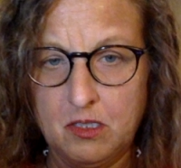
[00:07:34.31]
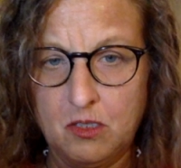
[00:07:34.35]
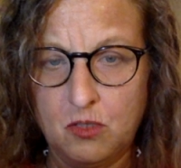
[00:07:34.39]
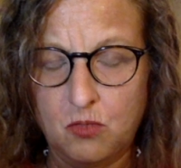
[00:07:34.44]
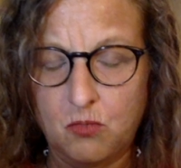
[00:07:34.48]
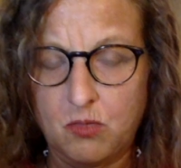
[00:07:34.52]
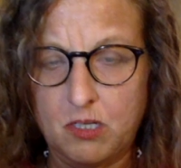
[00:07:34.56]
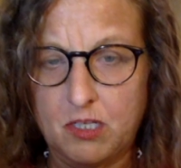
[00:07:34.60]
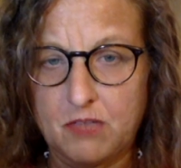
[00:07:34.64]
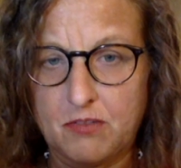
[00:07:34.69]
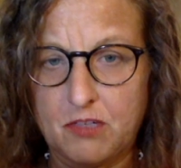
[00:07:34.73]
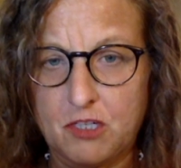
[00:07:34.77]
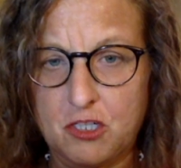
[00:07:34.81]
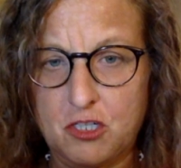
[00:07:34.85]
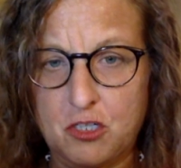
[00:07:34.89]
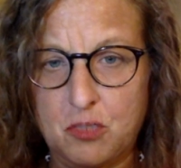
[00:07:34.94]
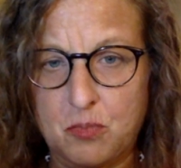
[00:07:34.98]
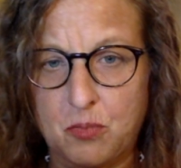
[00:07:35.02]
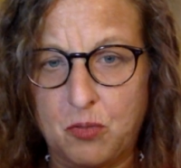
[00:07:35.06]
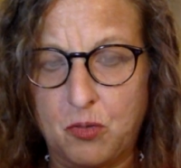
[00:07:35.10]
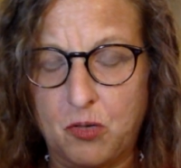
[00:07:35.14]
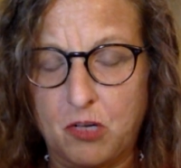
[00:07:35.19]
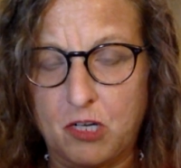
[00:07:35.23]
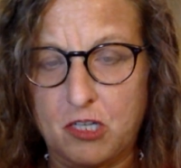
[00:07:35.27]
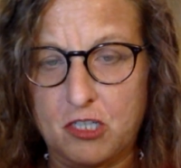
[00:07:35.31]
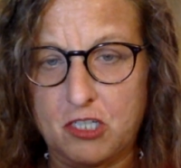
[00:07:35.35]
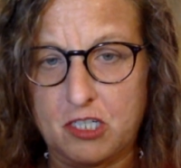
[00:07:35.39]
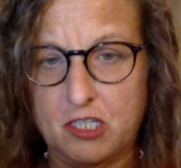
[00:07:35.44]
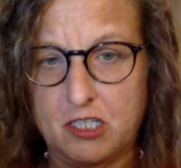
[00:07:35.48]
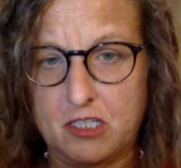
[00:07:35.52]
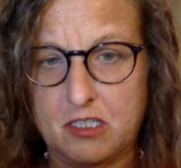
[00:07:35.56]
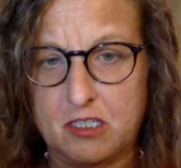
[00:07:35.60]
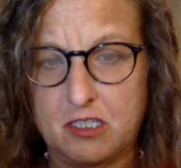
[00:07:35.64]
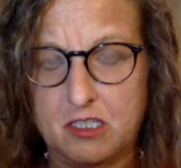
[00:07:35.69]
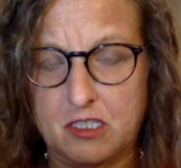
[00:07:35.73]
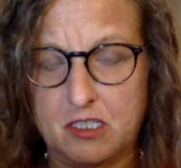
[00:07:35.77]
renovation
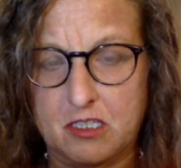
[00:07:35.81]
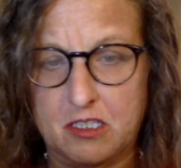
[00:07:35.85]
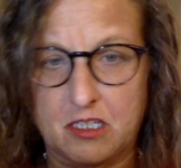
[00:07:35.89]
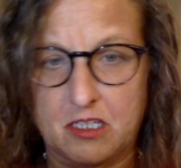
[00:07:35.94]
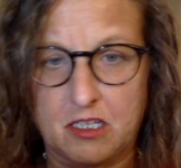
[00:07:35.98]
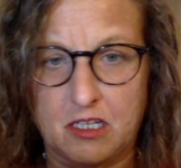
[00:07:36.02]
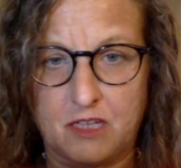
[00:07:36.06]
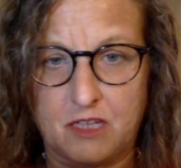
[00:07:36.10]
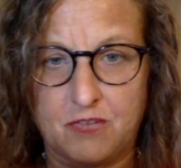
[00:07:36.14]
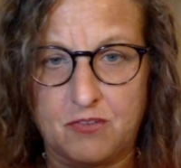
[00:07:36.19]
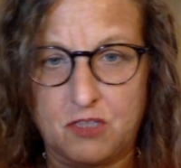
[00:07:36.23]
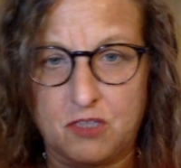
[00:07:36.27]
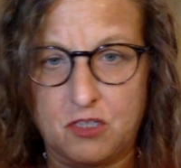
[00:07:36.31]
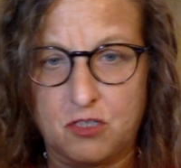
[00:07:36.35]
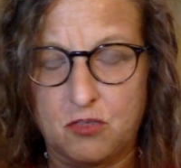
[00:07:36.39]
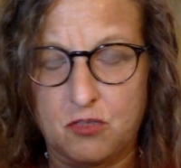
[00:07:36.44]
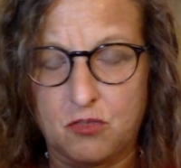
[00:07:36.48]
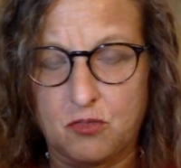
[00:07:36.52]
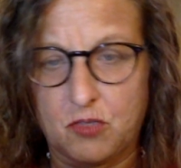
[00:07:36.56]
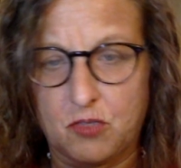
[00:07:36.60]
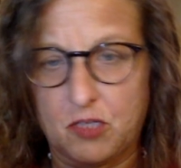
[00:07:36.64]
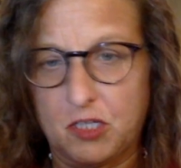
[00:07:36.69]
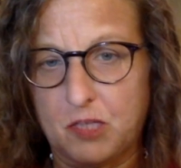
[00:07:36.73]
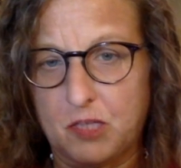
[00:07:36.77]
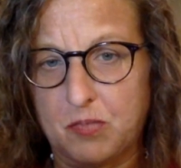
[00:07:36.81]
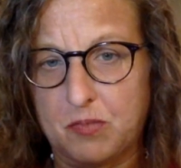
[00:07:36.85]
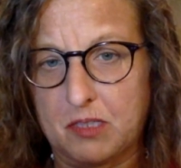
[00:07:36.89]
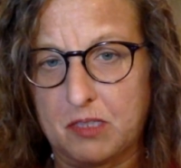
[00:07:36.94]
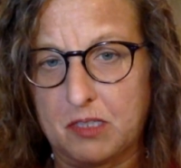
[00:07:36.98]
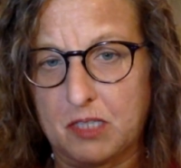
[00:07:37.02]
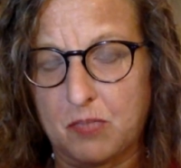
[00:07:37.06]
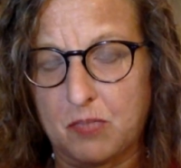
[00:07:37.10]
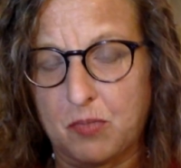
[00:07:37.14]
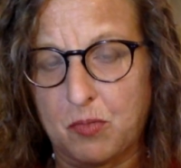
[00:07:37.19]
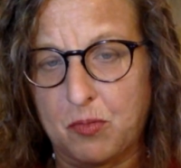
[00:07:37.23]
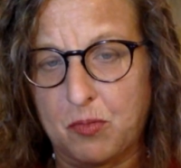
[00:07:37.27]
projects is enough to keep the
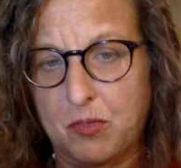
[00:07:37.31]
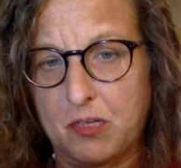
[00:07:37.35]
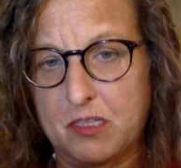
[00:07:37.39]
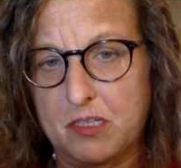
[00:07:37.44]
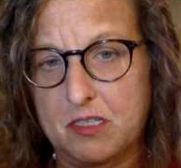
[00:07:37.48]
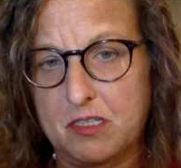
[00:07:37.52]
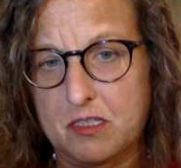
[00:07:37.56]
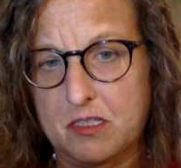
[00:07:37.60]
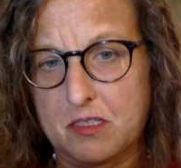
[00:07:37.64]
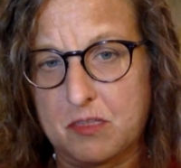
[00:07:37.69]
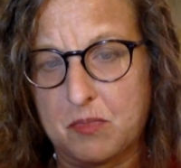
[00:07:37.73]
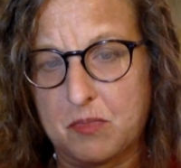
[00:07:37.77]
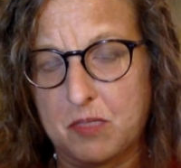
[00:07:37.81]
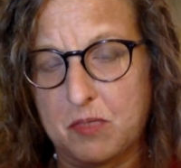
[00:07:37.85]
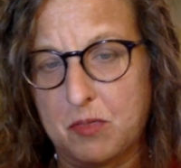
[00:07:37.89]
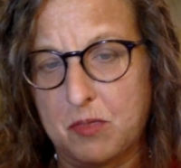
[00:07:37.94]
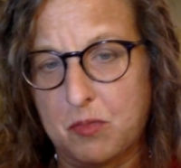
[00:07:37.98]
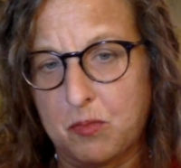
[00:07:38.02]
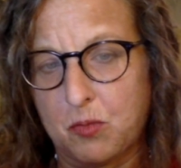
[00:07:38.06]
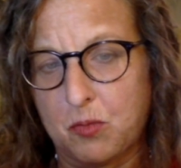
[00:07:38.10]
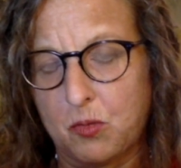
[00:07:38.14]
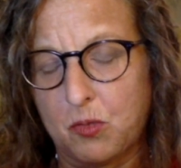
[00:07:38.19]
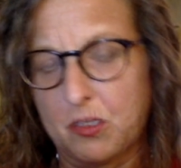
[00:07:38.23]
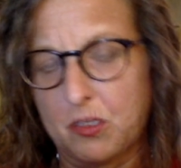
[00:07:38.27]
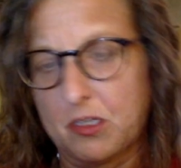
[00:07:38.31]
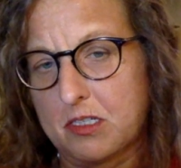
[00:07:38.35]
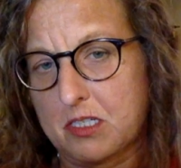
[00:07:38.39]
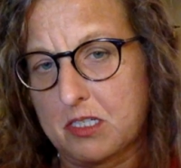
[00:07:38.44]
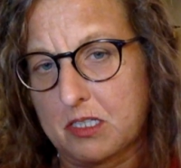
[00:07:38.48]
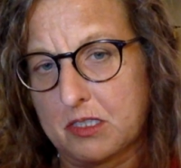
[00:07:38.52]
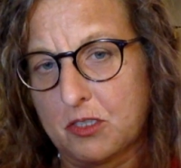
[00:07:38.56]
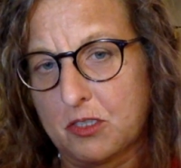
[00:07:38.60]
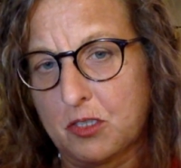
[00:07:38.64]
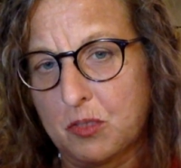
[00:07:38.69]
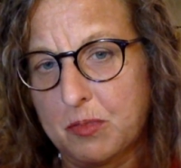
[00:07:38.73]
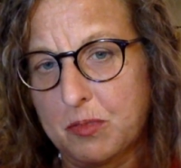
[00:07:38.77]
lumber prices maybe buoyant a
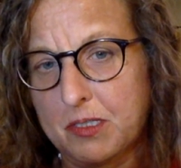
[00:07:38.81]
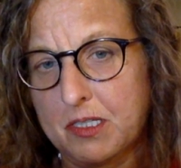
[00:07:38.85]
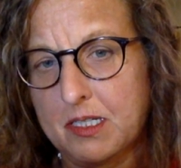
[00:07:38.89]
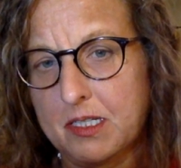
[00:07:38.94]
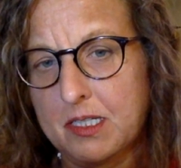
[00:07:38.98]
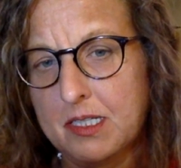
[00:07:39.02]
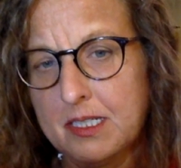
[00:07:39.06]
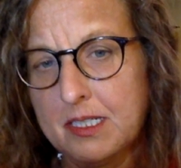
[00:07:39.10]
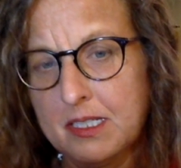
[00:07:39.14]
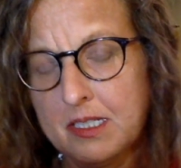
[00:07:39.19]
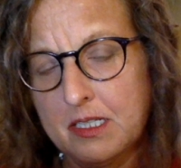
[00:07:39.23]
little bit